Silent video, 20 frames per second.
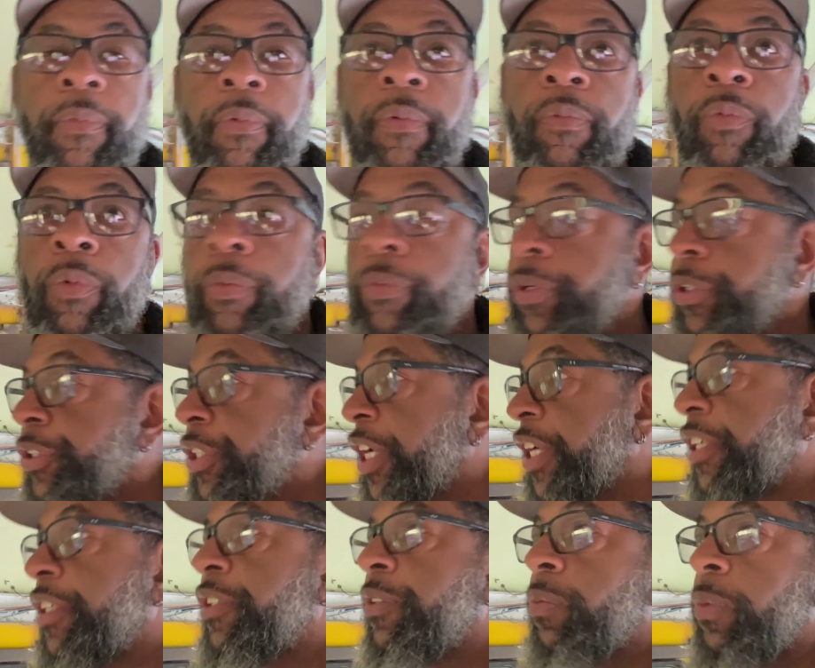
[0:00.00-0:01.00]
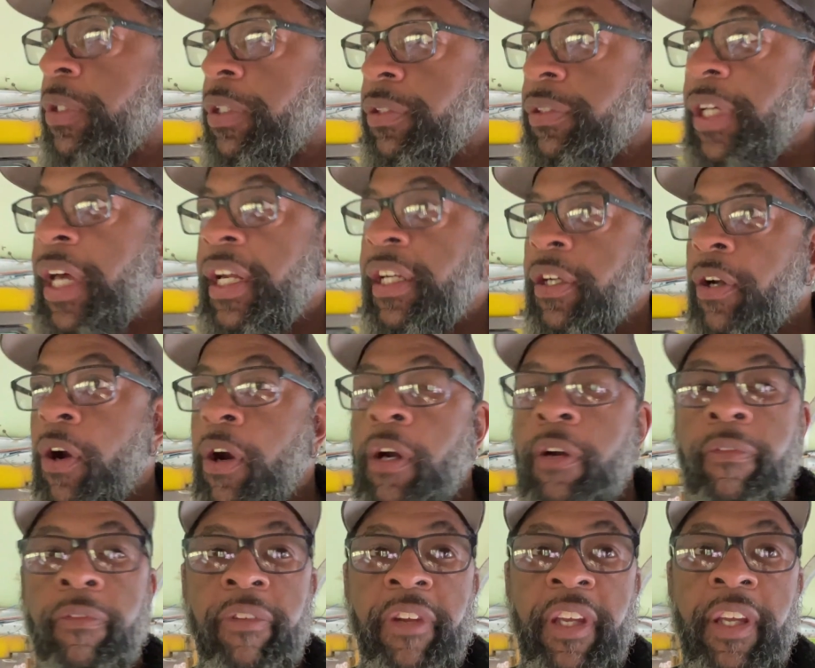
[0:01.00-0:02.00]
when we were taking these windows out of the R
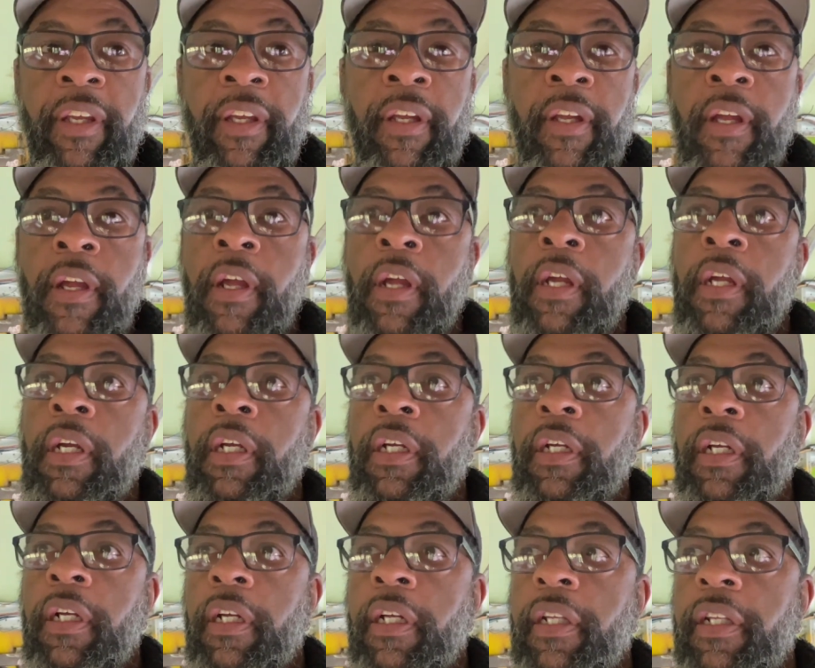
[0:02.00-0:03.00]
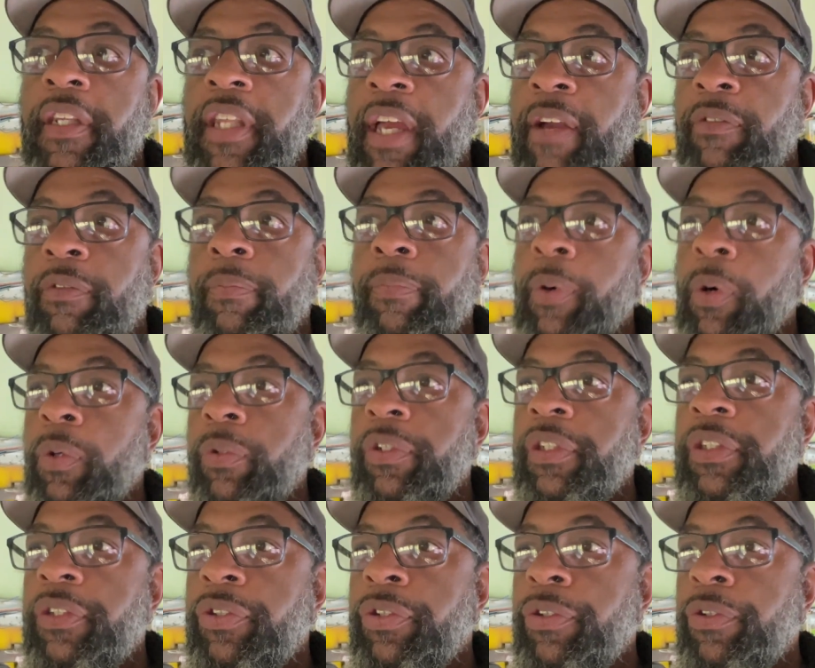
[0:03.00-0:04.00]
V, they were
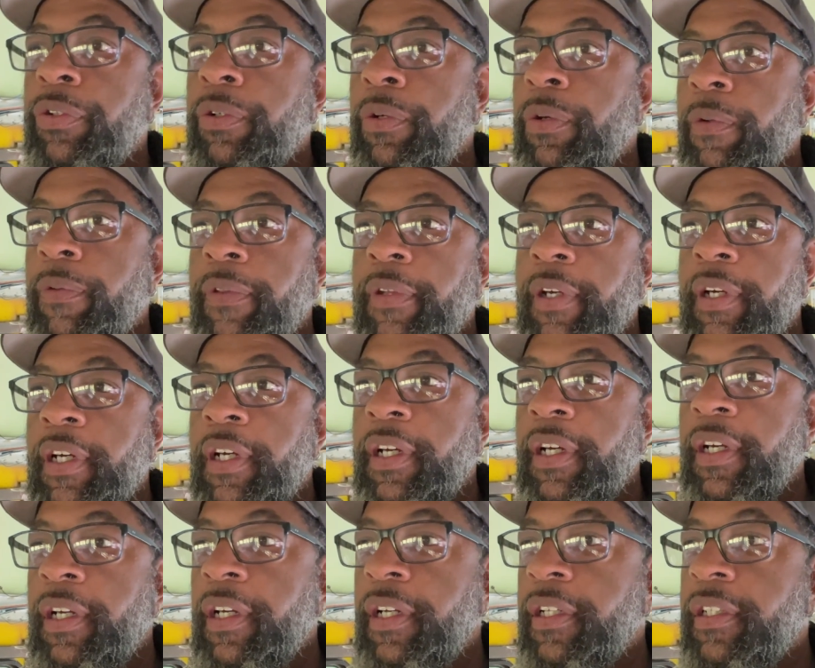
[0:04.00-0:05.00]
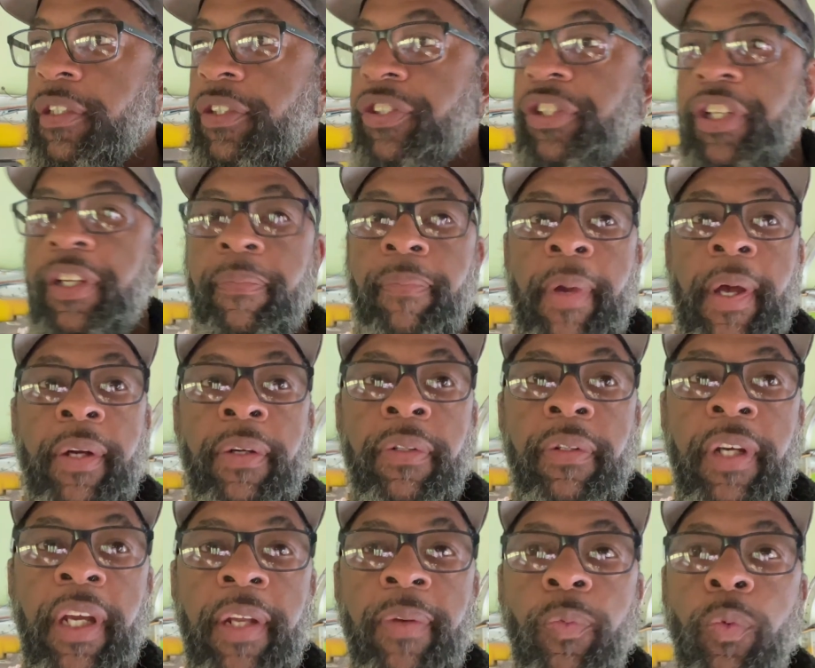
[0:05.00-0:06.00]
bolted to the sheet metal
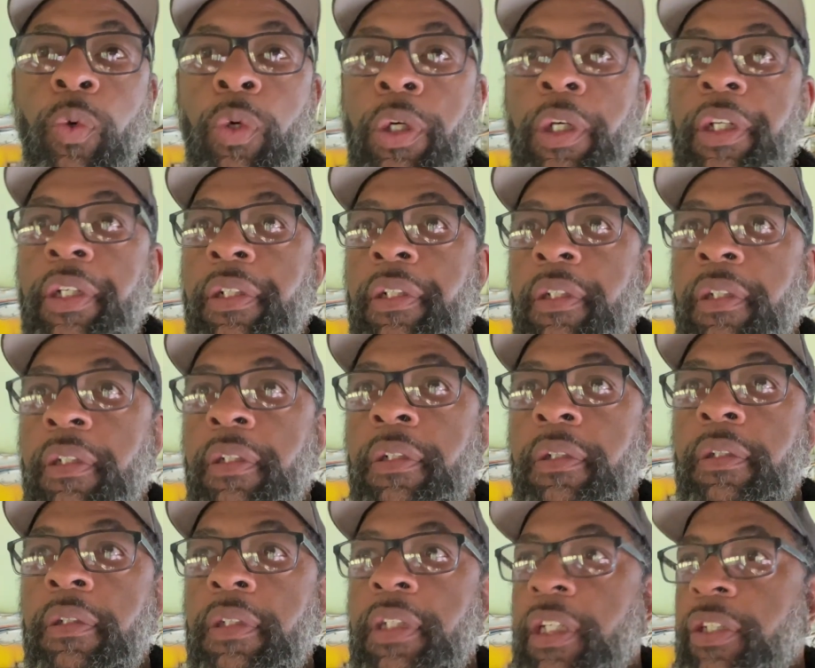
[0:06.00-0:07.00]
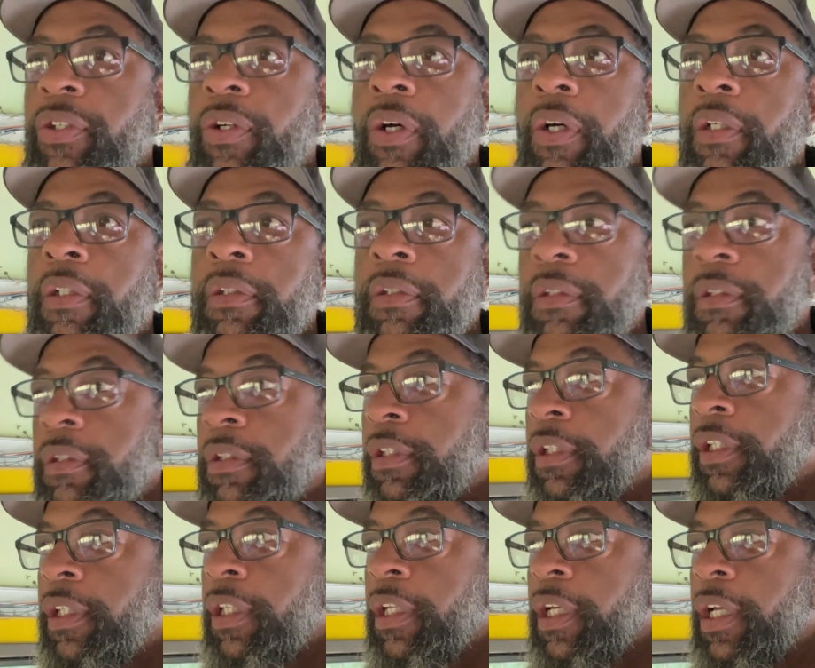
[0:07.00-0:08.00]
and wood, that's all.
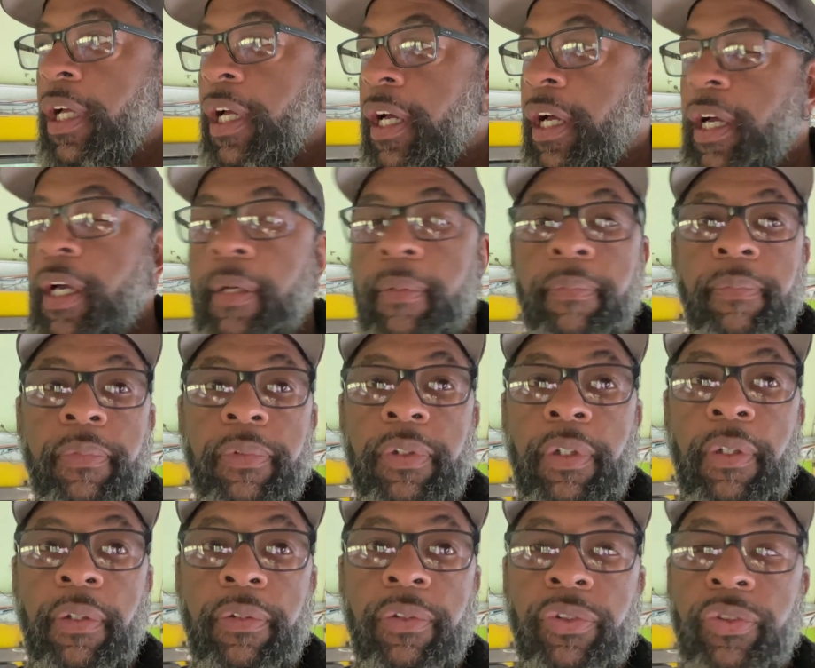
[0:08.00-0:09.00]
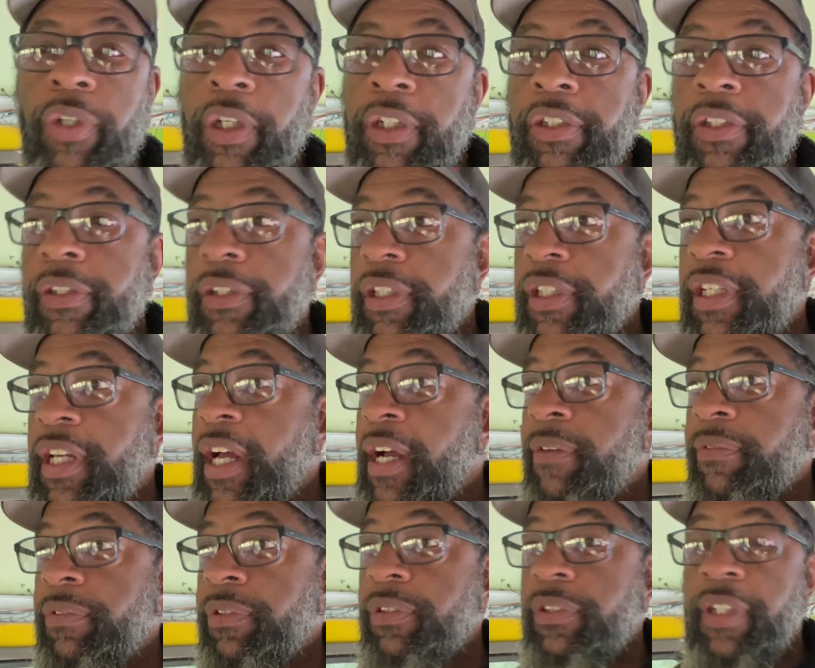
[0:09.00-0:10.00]
Um, so structurally that
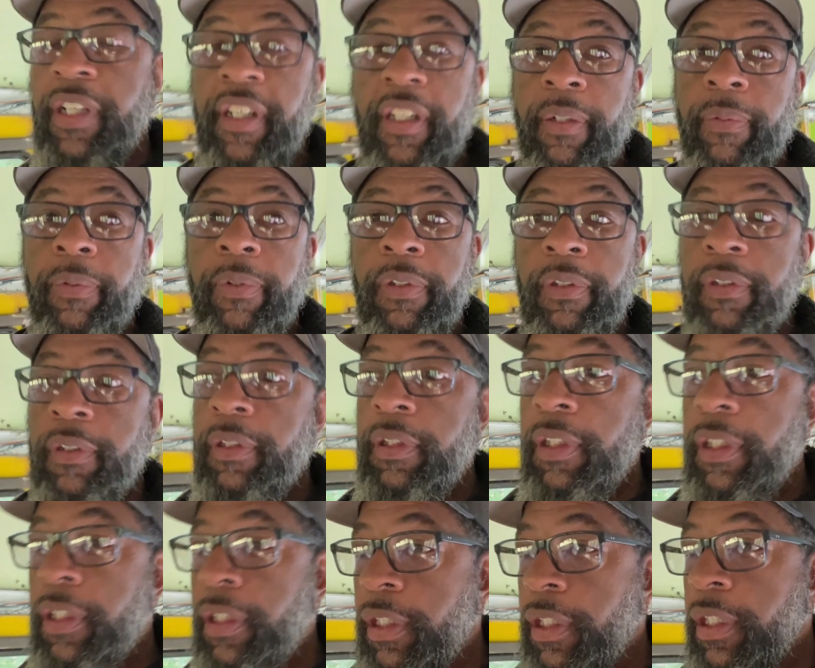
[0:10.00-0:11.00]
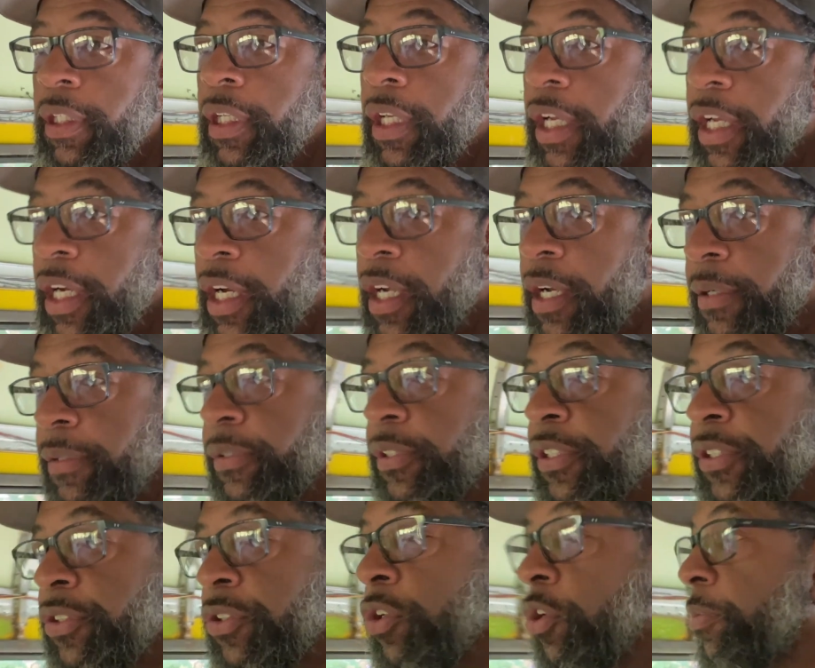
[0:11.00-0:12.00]
was terrible. And uh,
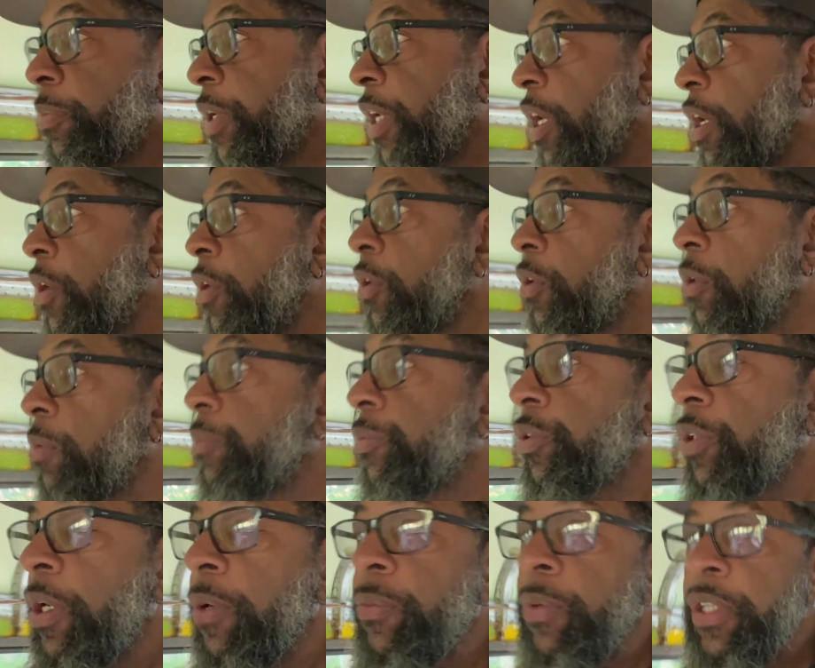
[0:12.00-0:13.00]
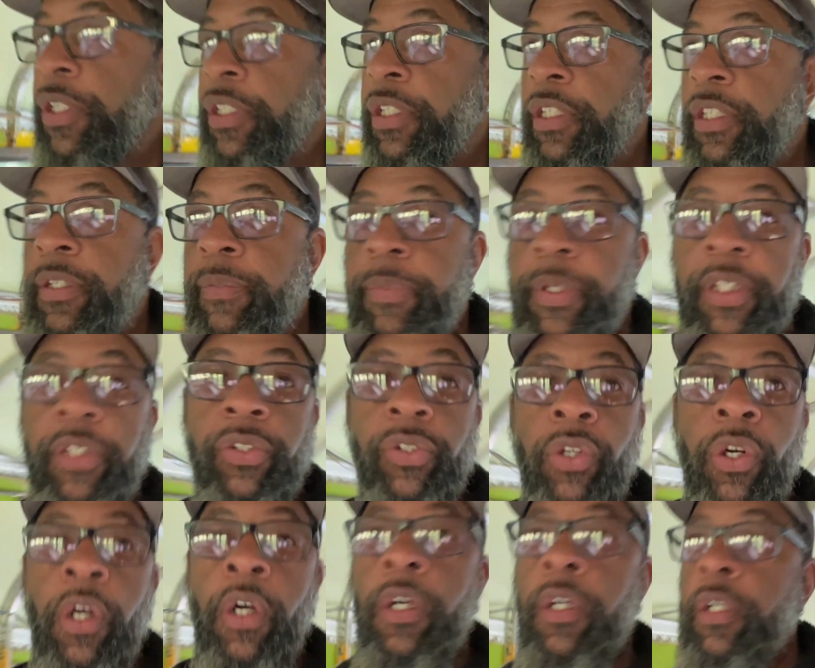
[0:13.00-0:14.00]
this is going to be our home, so I wanted it to be
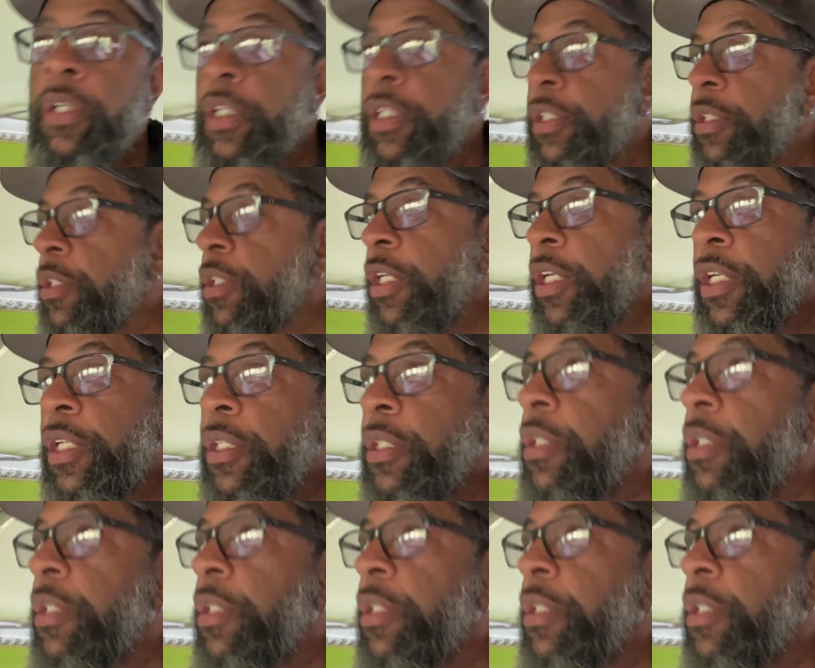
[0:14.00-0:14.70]
strong and, and